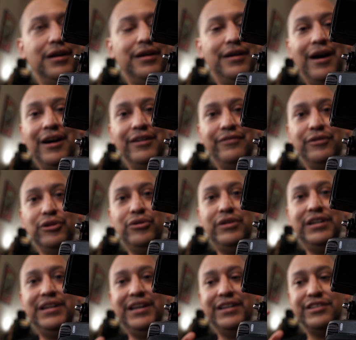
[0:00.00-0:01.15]

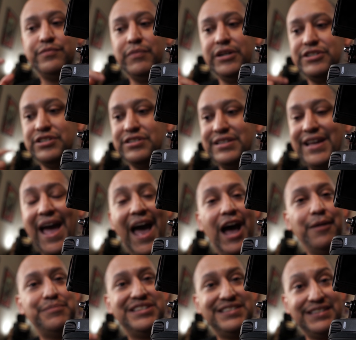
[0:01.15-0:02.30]
convoluted in as much as the
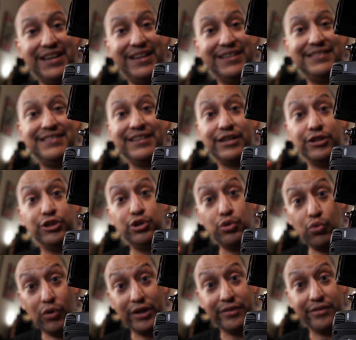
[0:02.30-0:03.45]
app says it can do
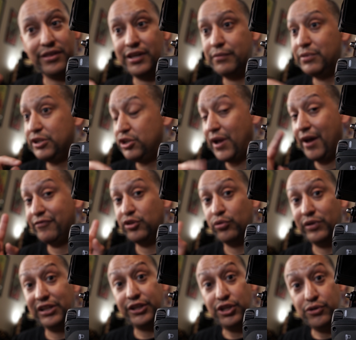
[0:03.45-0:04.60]
one thing, but you have to
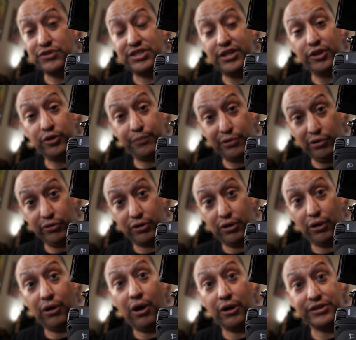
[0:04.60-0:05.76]
really use the other
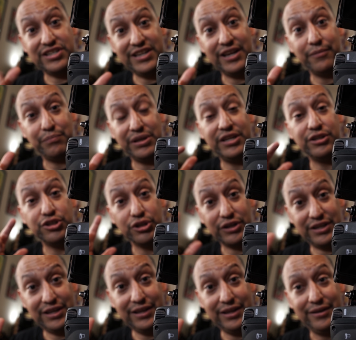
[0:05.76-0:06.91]
protocol. RTMP is your
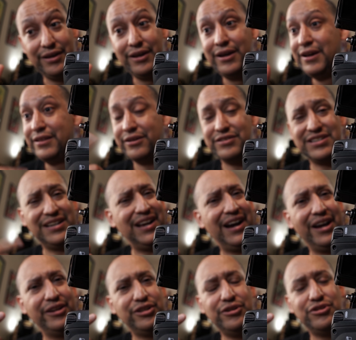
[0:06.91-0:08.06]
key. There's a guy
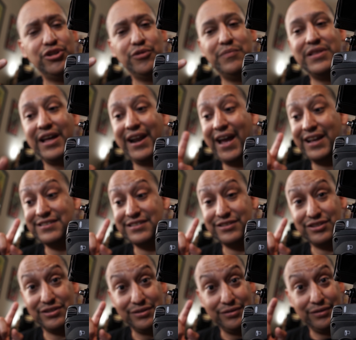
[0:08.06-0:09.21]
on YouTube that has it
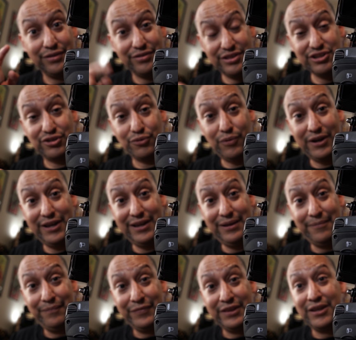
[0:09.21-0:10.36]
this way
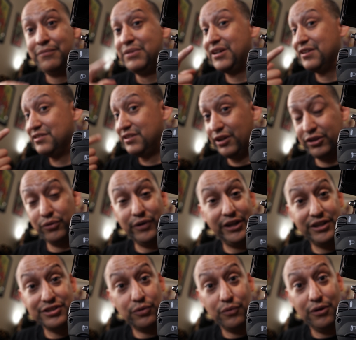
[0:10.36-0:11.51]
because the other way
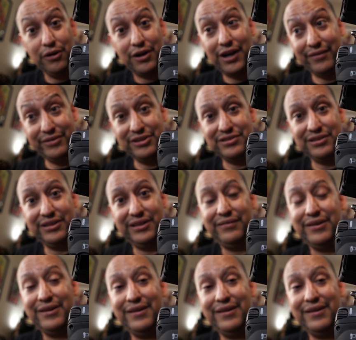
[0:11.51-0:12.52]
doesn't work, obviously,